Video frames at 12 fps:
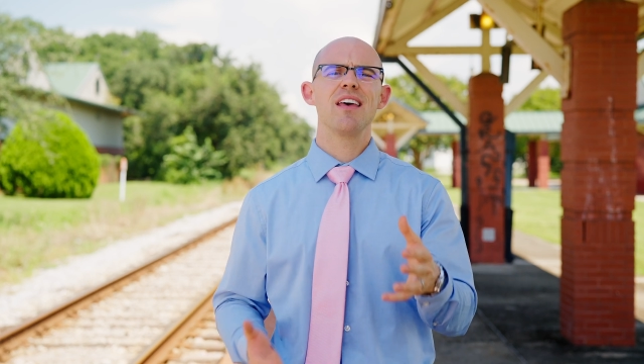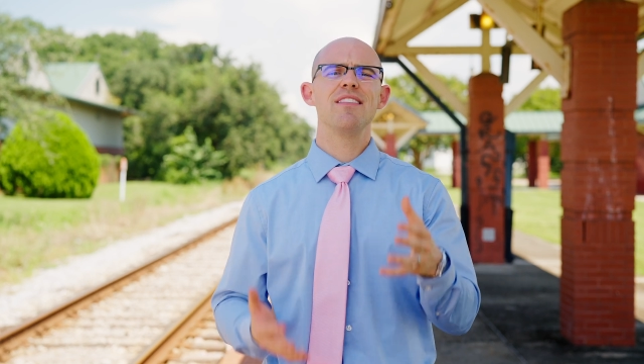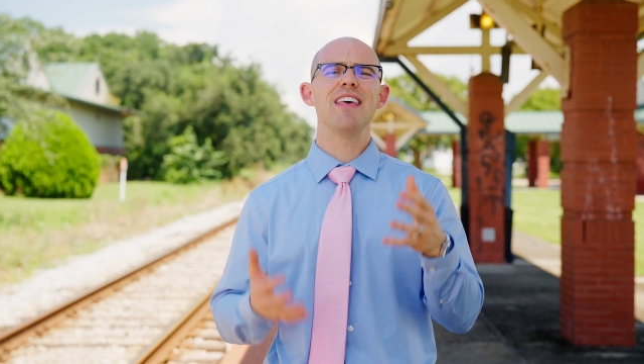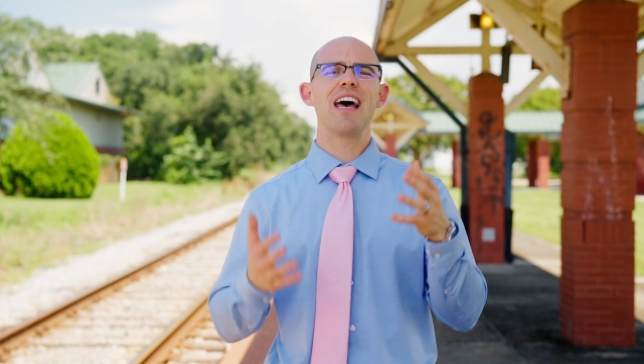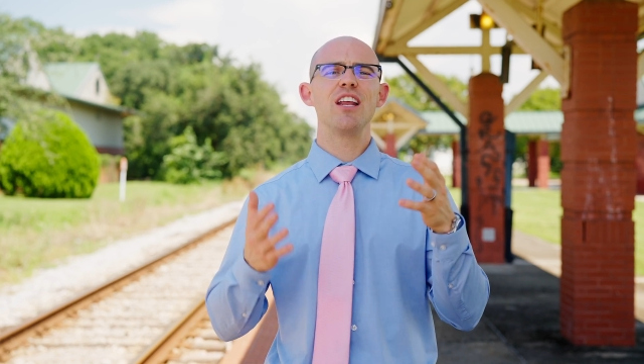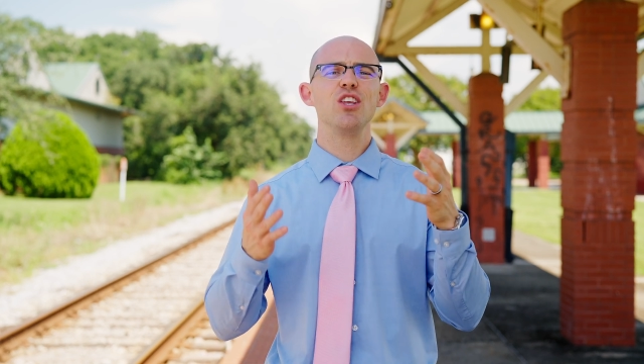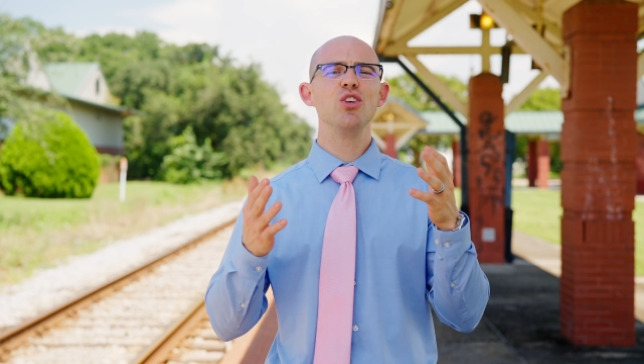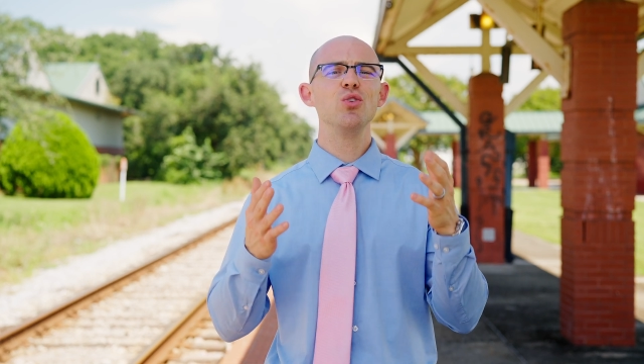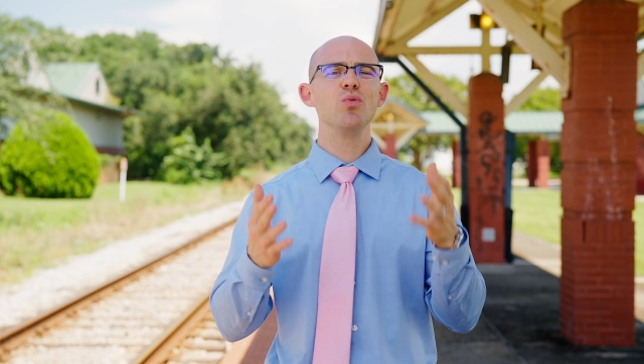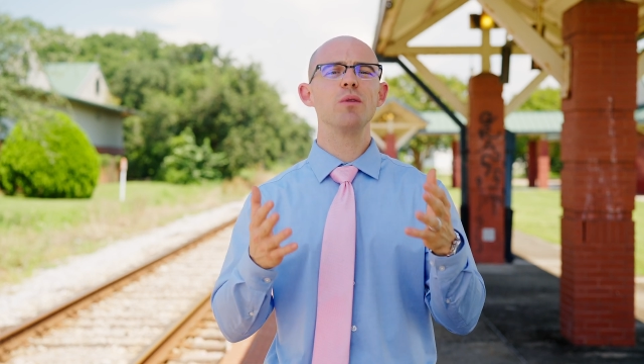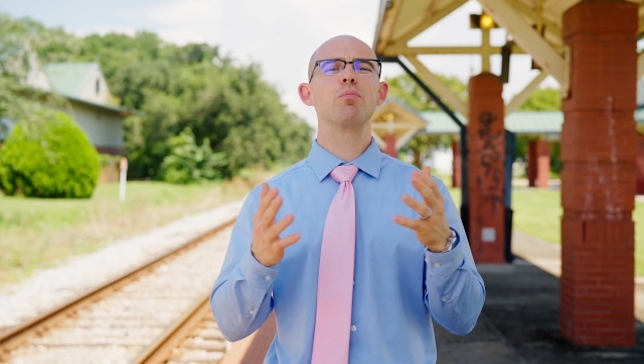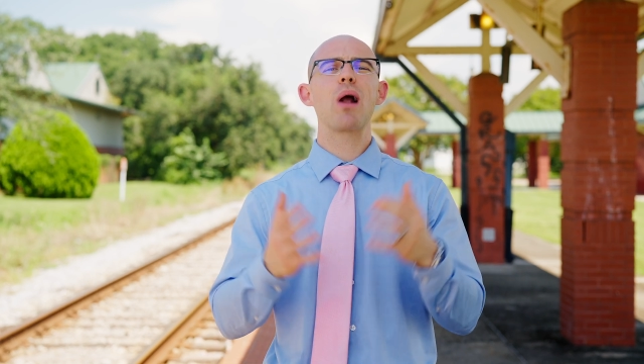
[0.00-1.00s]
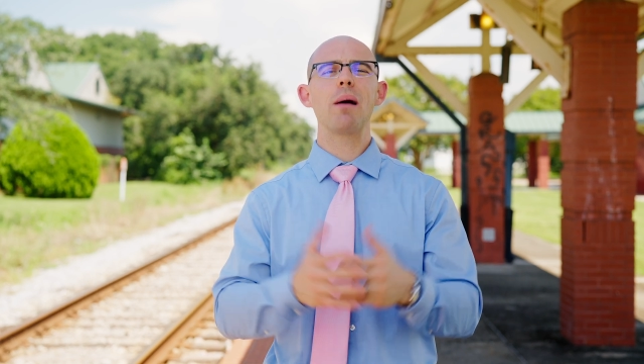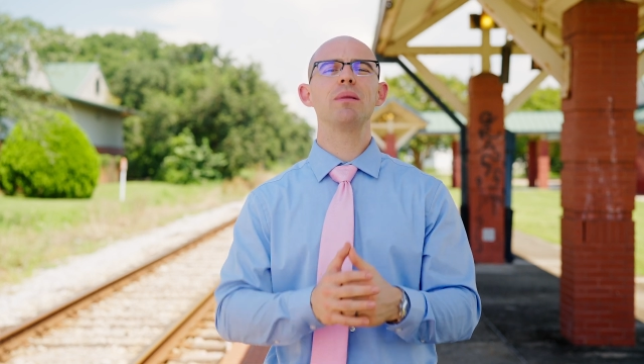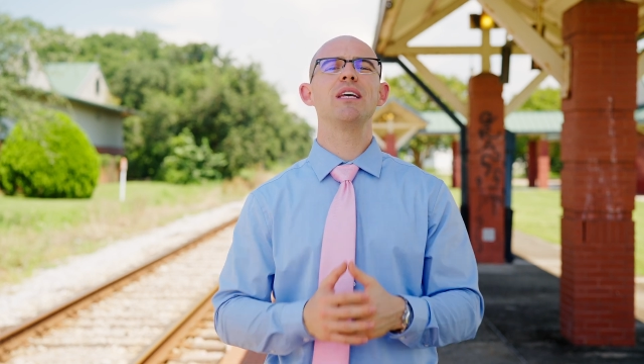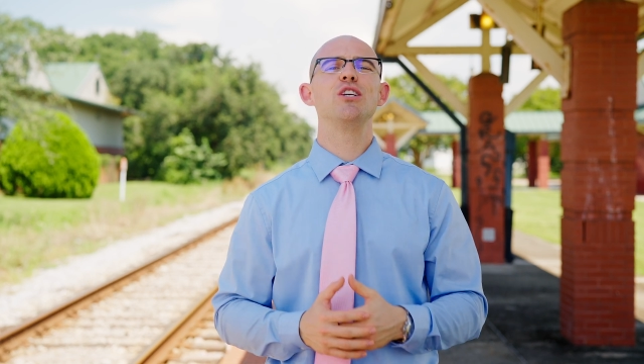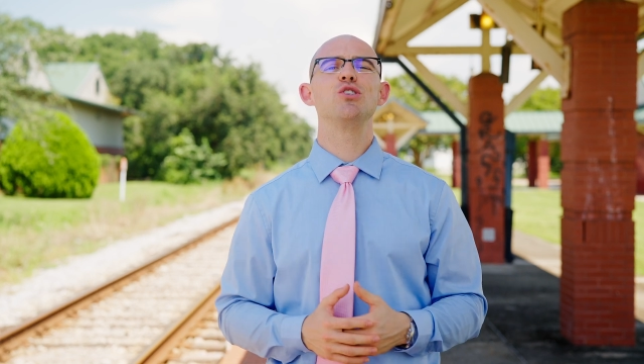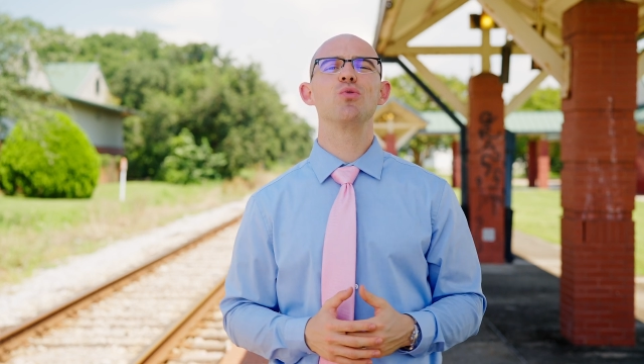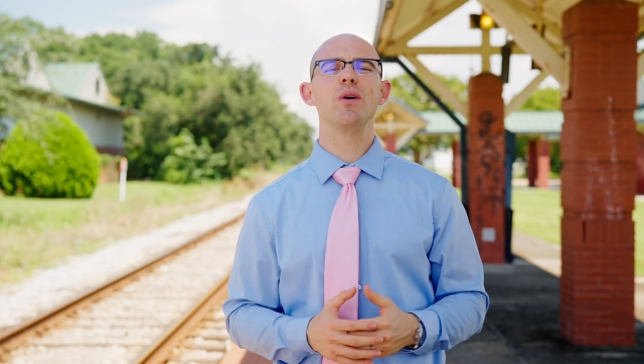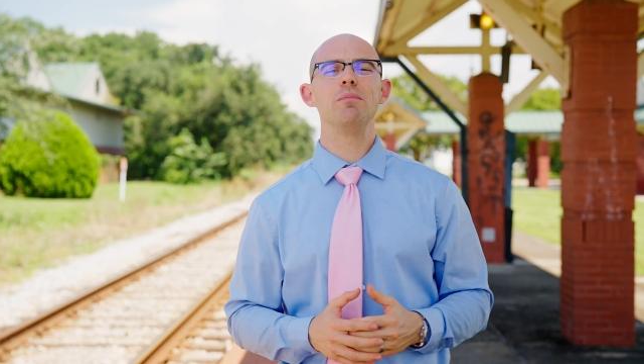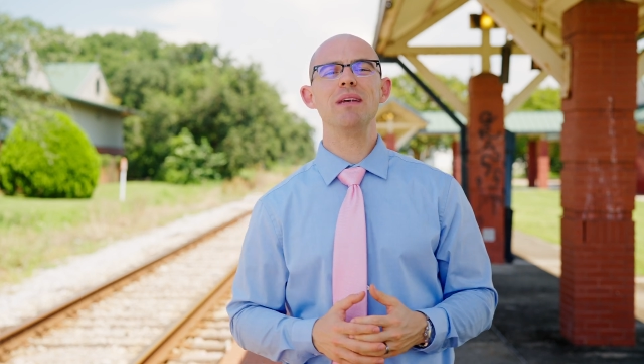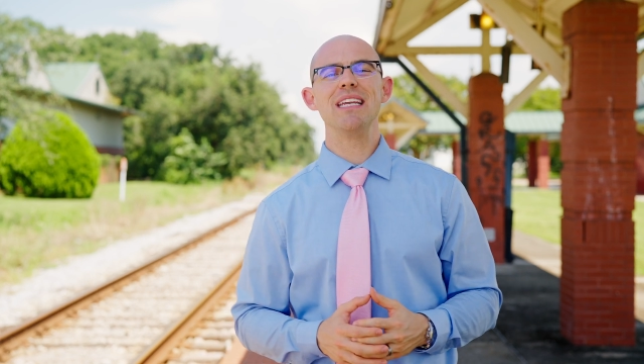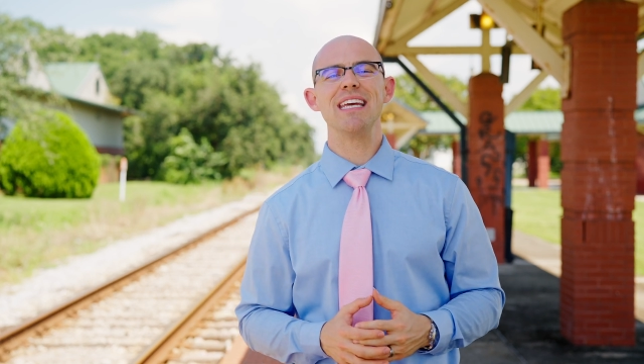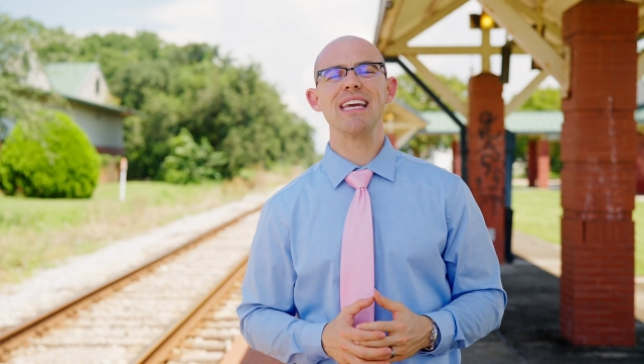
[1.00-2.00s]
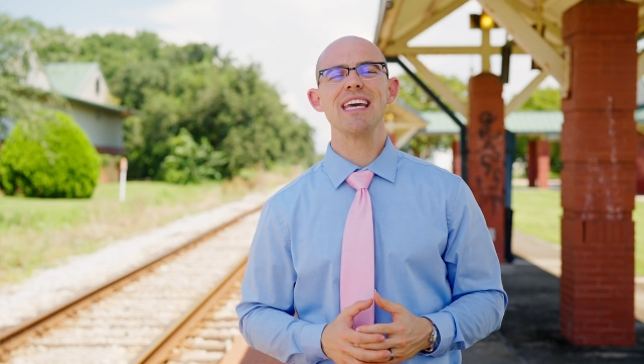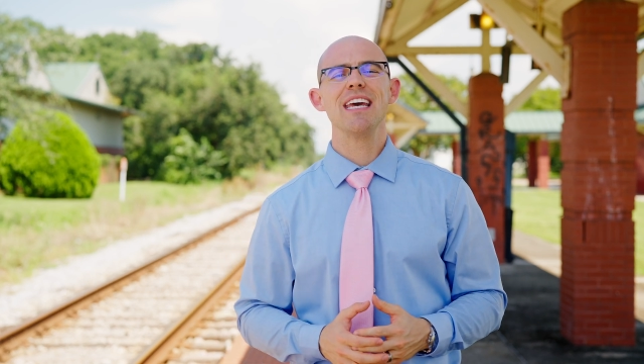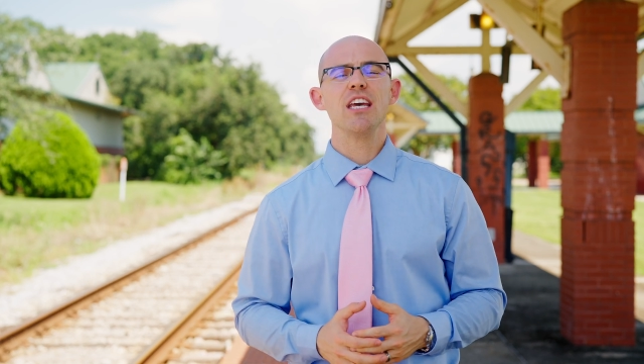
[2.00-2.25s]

that you would probably enjoy meeting.